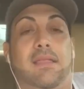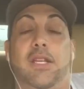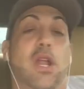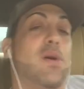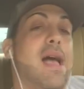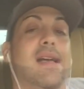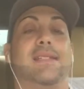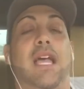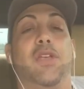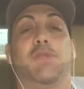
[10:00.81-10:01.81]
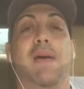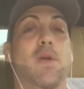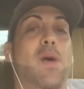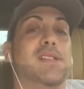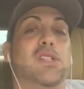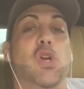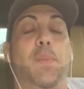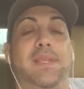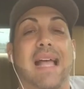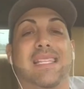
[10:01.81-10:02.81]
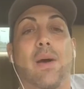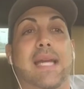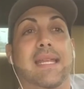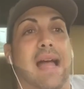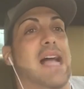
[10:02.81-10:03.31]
You know, guys, there's many ways to do it, but how I did it.